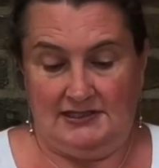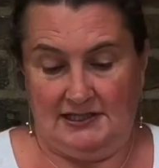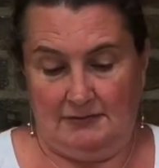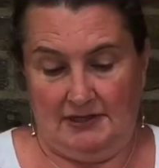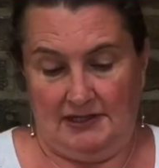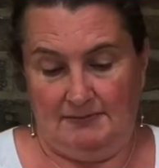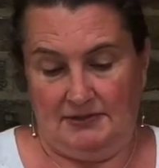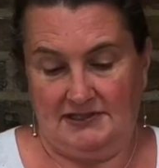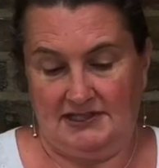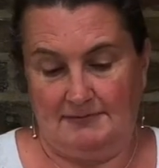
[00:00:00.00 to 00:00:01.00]
So we're going to
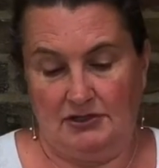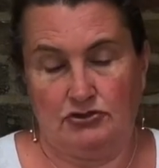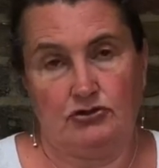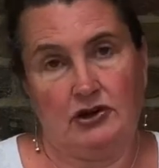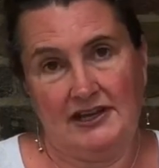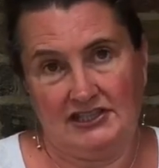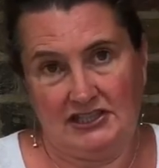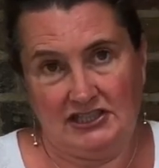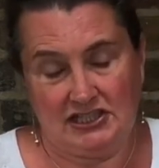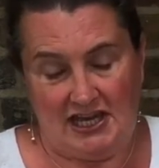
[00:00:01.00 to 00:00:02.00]
put some dry
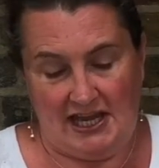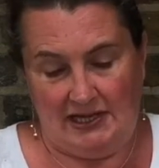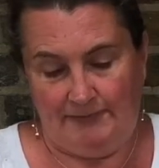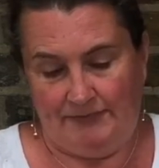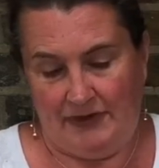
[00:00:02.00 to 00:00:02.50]
ginger in.